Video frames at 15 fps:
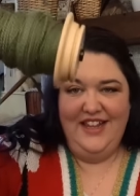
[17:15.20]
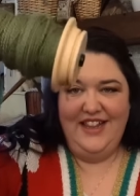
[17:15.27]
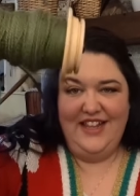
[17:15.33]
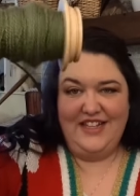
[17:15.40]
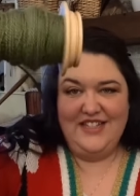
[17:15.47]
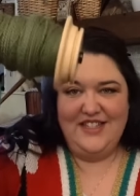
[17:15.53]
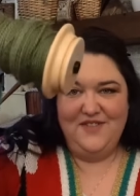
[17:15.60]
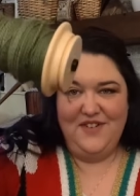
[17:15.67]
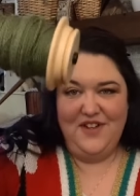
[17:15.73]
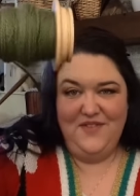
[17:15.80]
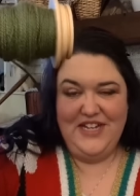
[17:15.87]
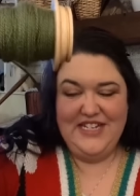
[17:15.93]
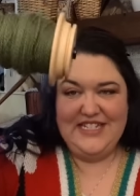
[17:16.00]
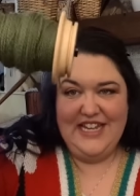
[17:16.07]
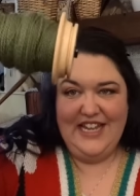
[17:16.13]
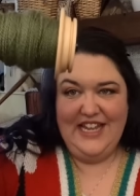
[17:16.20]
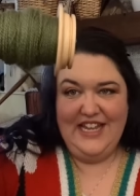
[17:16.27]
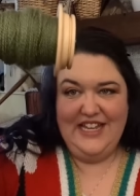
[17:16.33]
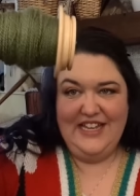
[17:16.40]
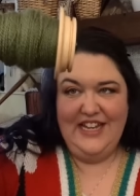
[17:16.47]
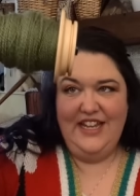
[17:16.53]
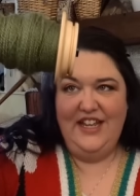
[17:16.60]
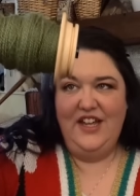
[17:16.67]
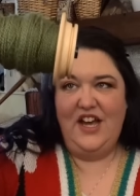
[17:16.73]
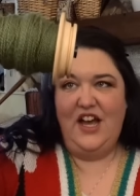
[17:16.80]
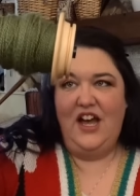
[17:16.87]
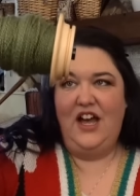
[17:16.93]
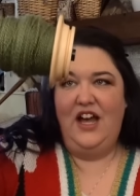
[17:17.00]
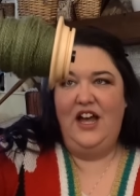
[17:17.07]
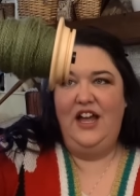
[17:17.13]
That's the one we did
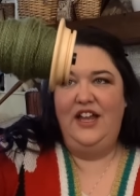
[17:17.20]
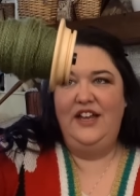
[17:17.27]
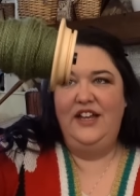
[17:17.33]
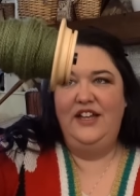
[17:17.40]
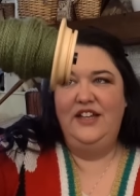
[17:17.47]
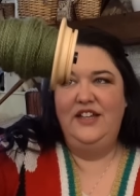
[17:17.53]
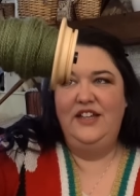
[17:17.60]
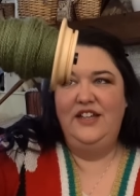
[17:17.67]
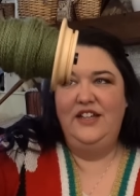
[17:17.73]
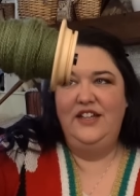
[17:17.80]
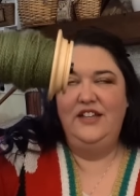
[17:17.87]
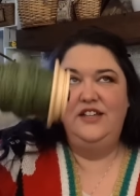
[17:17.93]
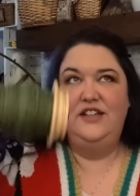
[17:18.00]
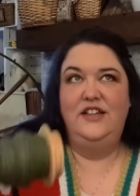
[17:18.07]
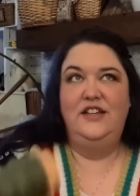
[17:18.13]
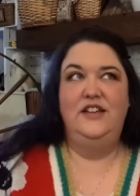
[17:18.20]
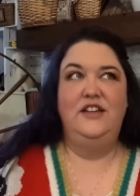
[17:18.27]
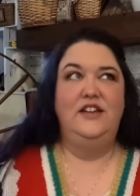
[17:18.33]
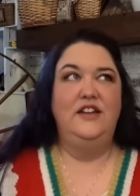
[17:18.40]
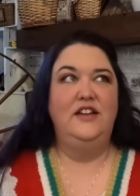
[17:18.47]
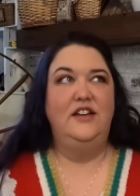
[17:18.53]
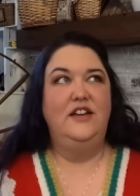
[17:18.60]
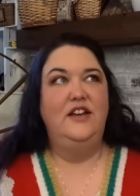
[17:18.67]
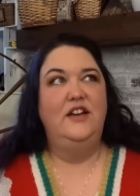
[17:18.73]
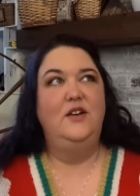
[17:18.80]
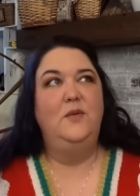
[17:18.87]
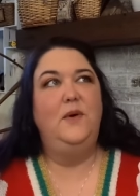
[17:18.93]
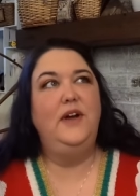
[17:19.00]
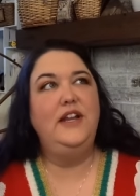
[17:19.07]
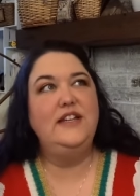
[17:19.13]
on
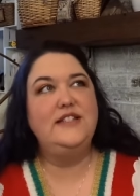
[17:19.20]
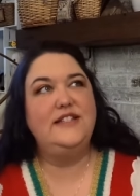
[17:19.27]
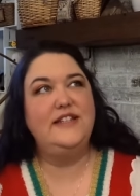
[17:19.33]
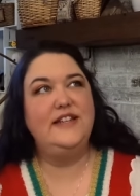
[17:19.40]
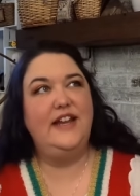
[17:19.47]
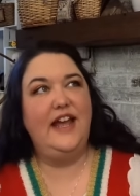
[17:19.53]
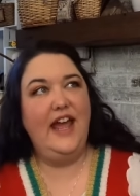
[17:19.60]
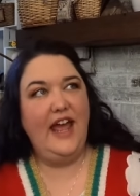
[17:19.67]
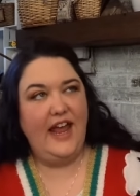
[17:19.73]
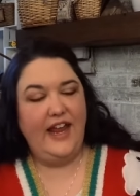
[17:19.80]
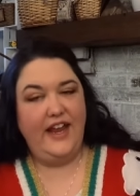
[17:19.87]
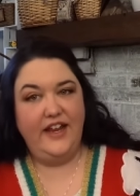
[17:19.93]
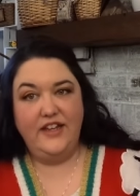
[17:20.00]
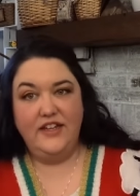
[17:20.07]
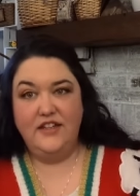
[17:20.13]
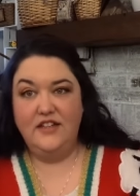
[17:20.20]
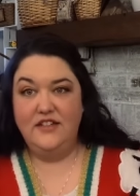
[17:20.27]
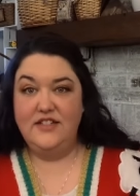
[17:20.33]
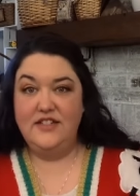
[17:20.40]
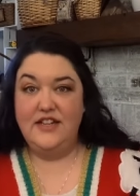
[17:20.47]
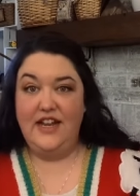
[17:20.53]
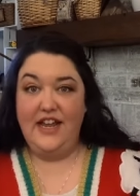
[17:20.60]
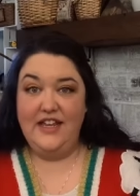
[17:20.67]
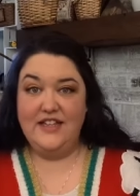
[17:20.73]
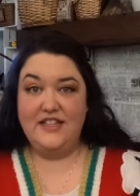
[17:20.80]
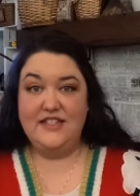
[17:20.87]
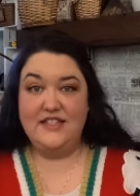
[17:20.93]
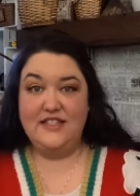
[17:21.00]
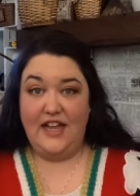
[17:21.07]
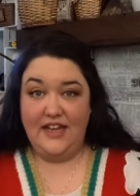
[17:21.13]
what is today? Today
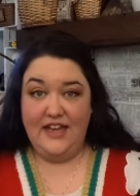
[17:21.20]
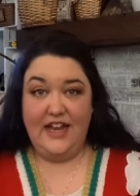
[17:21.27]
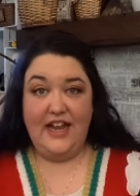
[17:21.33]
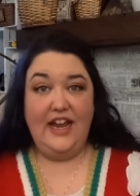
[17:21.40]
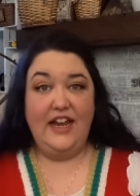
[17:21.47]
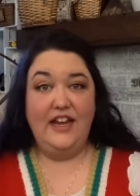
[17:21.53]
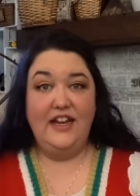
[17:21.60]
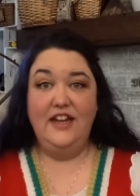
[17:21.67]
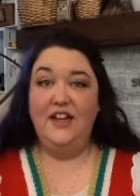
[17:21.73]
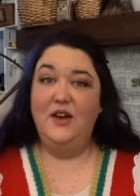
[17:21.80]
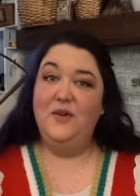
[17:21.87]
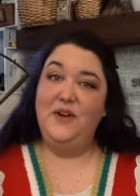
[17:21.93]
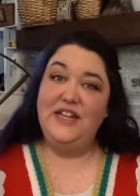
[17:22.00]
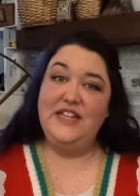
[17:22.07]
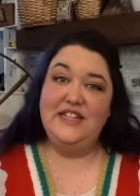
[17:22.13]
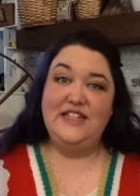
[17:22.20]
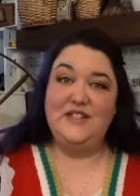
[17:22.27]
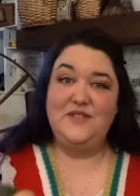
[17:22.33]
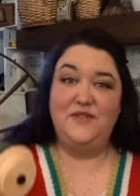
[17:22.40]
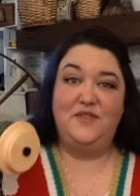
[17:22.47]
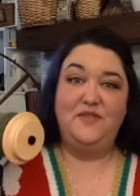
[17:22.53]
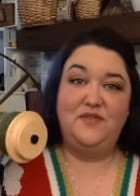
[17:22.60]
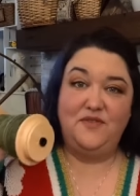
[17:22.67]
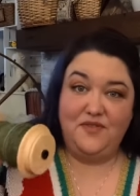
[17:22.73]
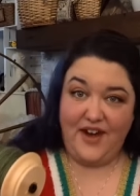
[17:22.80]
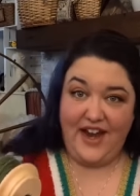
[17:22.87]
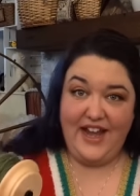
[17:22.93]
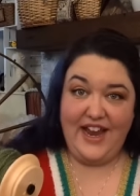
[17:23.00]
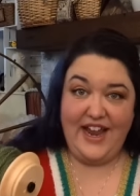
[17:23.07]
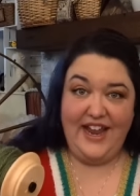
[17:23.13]
is Sunday. We did this one
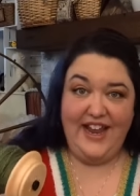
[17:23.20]
Friday.